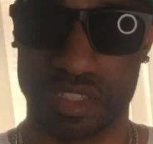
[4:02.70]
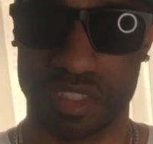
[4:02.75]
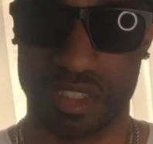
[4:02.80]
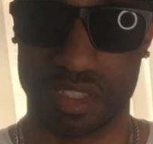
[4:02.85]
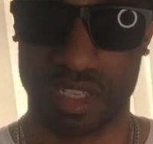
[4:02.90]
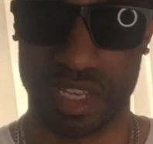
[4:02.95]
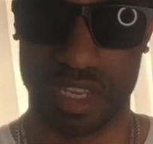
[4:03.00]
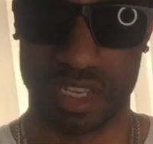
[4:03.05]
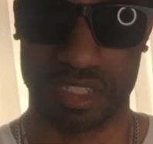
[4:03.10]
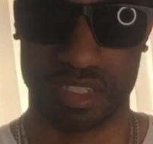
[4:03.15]

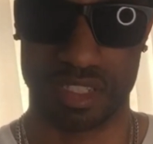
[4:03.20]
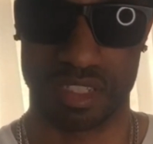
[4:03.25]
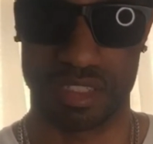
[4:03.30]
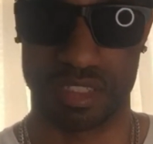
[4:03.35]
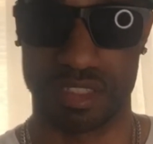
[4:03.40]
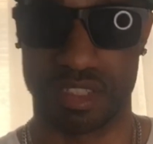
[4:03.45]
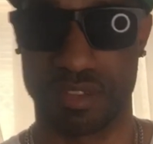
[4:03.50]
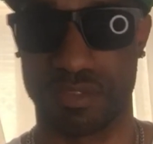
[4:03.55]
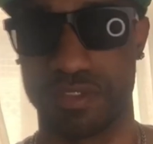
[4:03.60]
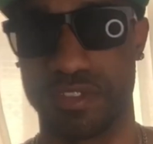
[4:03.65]
takes a
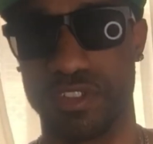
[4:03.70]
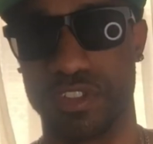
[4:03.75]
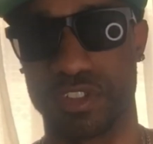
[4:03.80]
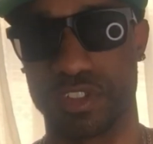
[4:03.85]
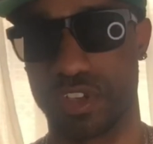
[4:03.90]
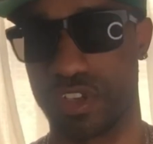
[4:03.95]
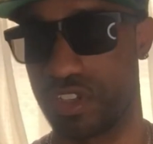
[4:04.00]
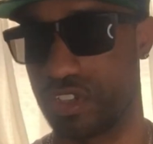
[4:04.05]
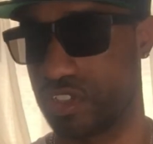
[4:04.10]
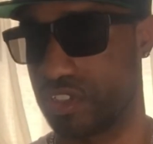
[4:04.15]
different
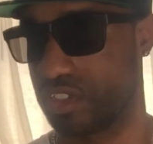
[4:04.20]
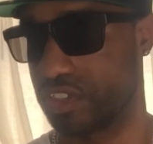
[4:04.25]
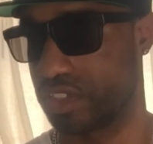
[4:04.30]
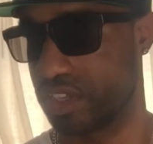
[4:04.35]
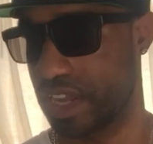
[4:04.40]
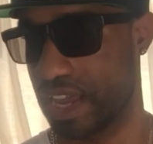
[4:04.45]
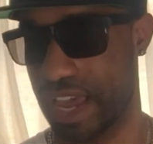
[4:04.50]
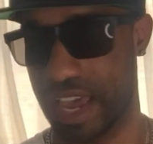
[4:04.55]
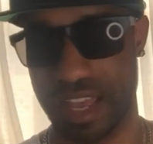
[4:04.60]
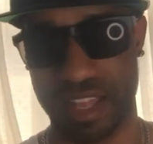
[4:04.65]
turn,
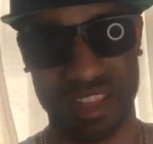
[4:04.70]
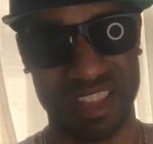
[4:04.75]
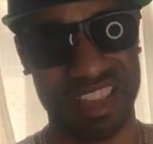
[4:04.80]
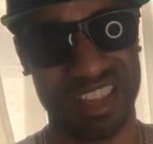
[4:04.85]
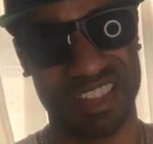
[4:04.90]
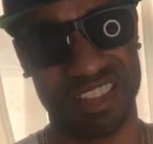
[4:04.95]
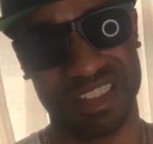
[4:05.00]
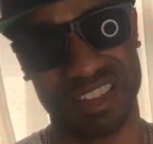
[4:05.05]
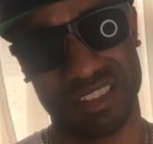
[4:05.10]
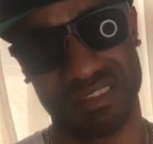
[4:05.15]
and
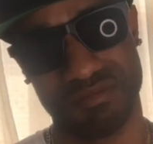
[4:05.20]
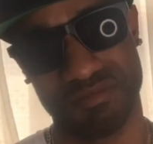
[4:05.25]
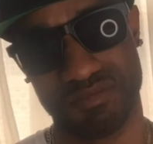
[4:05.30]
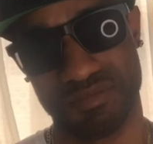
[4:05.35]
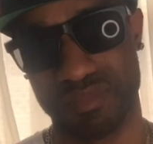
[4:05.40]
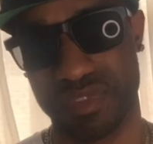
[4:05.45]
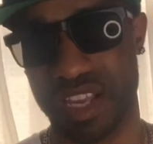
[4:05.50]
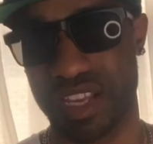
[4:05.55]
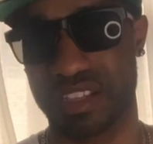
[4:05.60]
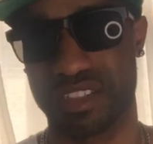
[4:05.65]
then,
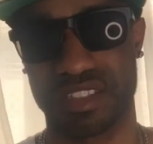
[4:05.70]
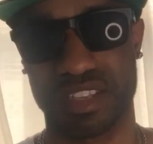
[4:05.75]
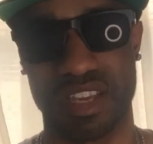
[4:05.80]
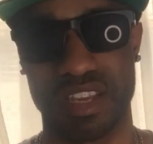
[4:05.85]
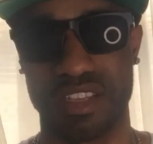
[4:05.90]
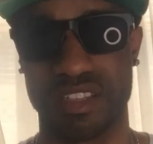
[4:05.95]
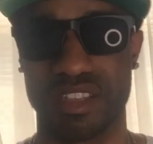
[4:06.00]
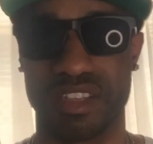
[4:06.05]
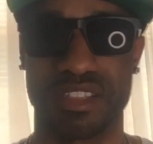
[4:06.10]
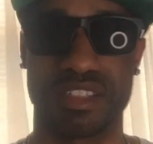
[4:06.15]
like I said,
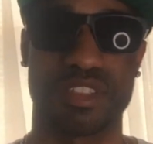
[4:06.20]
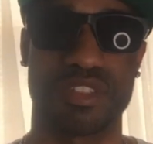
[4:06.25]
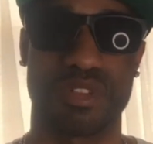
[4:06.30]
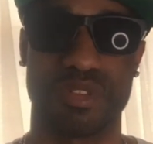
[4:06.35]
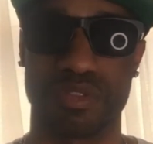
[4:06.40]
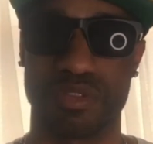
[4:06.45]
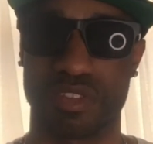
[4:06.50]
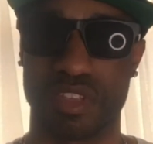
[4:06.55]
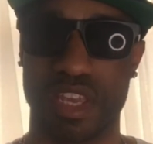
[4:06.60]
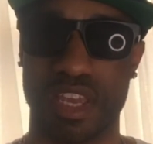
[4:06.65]
it does its
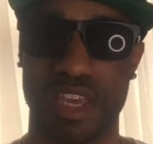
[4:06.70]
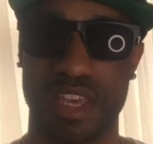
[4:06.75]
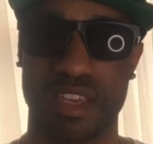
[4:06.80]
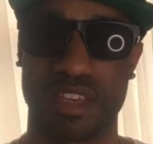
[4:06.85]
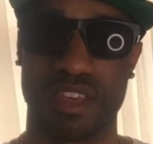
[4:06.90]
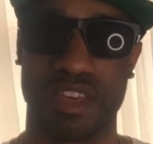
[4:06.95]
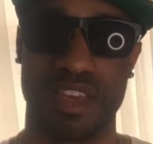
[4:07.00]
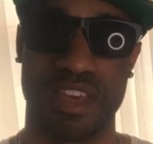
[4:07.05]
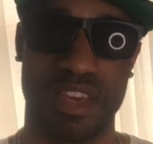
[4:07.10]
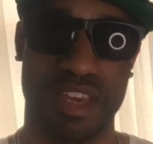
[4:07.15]
own
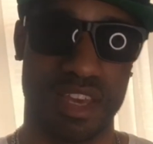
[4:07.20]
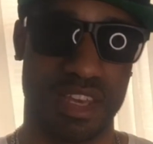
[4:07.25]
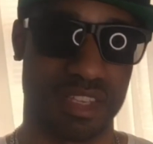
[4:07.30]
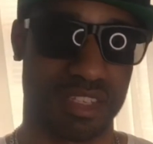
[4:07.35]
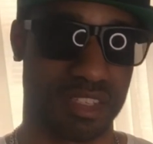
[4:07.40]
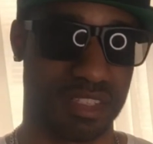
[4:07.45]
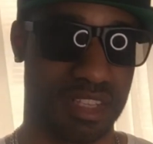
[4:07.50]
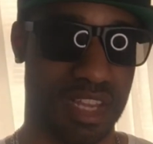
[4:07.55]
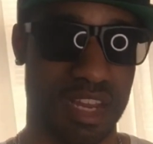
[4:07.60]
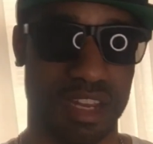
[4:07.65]
thing.
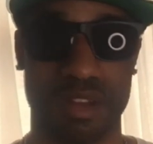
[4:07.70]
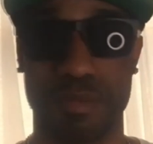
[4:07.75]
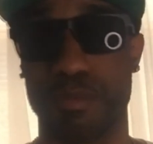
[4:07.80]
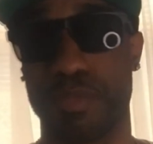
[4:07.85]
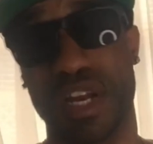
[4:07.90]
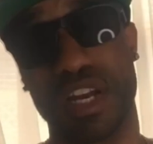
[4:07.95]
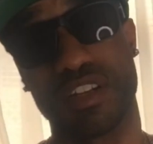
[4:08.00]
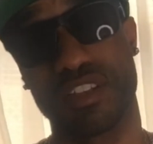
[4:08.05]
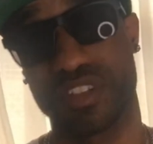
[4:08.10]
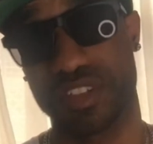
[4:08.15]
It's not
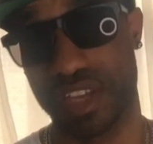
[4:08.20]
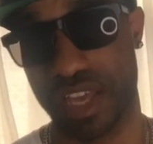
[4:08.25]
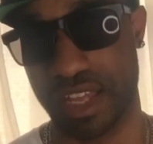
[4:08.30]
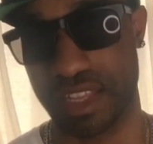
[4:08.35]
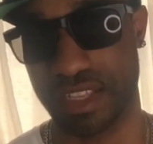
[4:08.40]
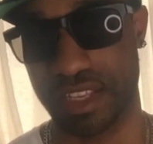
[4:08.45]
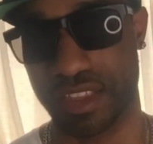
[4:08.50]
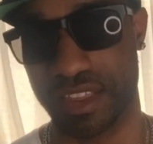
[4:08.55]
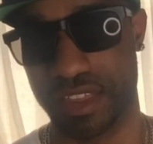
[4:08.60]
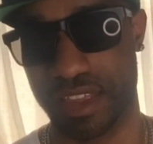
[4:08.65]
compared to
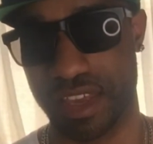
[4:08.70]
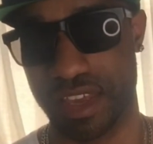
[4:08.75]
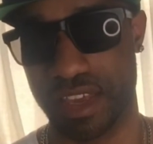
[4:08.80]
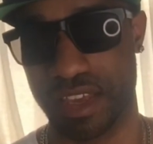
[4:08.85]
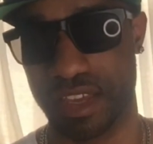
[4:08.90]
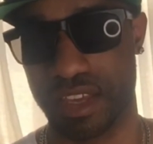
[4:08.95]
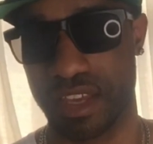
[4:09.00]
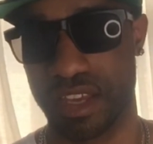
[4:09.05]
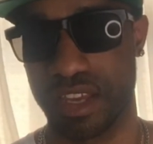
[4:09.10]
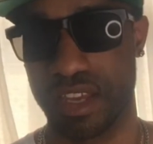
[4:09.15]

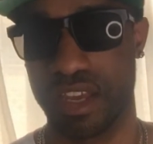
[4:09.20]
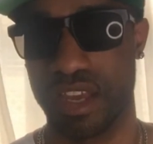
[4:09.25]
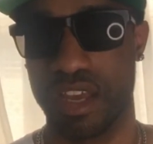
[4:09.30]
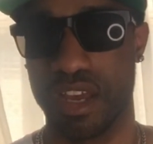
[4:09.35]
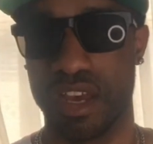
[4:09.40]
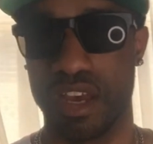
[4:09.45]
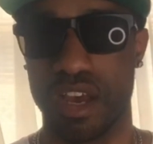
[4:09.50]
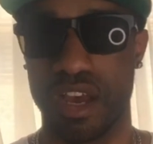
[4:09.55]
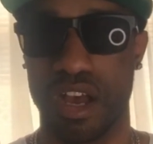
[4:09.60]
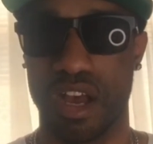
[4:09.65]
anything.
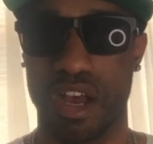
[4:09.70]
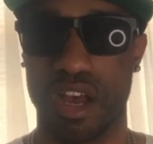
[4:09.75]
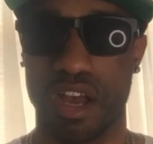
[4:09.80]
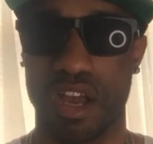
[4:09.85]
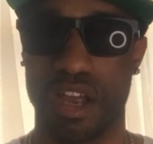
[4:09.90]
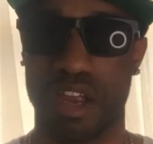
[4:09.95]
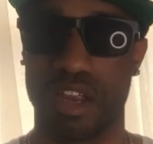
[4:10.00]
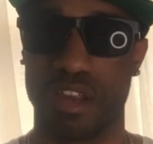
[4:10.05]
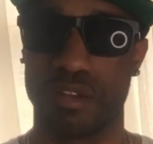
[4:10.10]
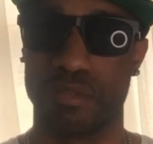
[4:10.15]

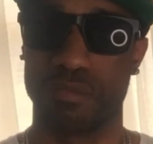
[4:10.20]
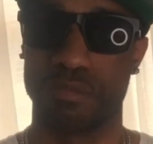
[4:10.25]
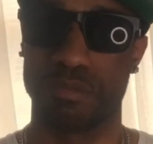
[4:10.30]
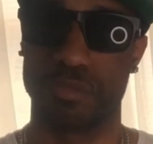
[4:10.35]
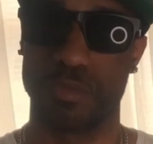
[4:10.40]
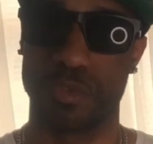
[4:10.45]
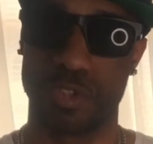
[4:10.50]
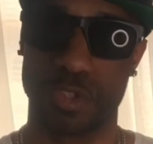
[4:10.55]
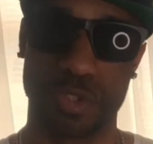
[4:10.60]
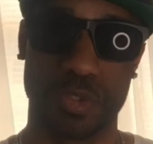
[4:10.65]

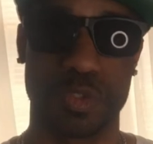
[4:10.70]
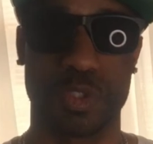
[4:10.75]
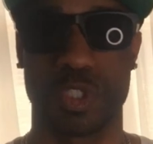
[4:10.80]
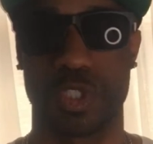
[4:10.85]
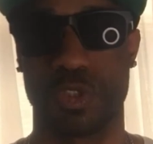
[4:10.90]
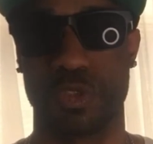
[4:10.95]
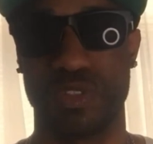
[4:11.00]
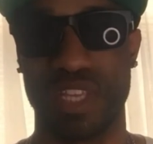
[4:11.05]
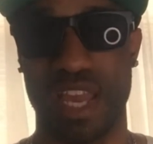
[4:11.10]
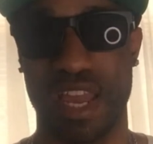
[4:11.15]
Due
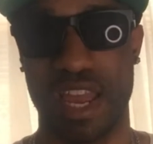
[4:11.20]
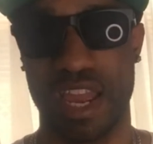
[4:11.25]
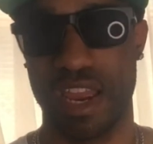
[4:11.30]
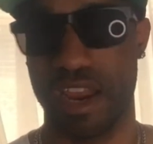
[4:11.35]
to that